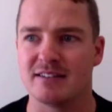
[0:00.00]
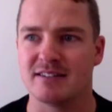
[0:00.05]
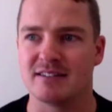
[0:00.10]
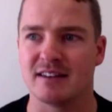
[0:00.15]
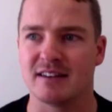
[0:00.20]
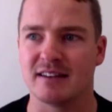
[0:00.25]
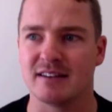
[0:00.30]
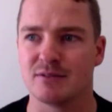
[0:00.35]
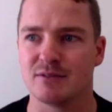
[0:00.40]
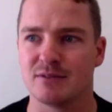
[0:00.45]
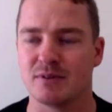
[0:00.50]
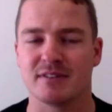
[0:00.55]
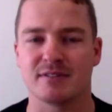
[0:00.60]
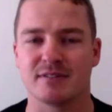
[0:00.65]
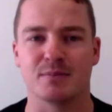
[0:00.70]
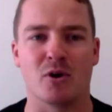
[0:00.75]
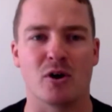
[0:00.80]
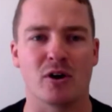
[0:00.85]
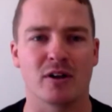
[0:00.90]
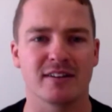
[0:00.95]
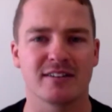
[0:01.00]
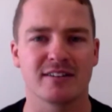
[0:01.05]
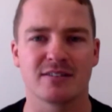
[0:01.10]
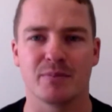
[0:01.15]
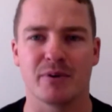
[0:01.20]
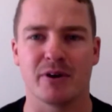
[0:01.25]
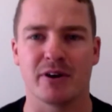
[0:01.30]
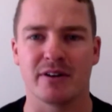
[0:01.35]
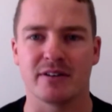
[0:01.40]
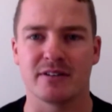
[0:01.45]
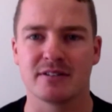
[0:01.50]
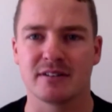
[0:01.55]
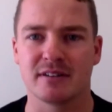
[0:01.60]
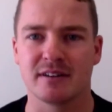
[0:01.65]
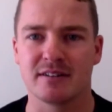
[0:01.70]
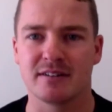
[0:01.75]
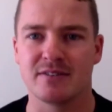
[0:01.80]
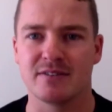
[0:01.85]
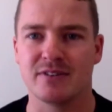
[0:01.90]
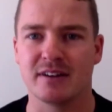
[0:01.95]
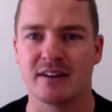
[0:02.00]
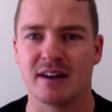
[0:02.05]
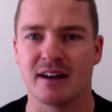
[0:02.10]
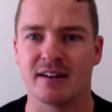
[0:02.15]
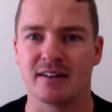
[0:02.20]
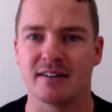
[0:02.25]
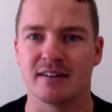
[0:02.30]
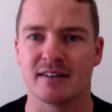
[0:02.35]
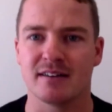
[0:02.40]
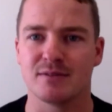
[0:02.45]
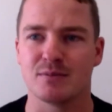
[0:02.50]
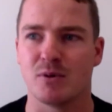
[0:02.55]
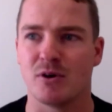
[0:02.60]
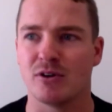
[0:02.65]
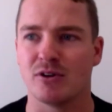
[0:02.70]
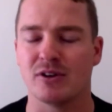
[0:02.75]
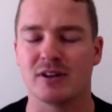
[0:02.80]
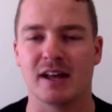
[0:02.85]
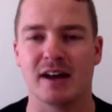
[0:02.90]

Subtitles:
things with a smile, I suppose, because if you can't smile or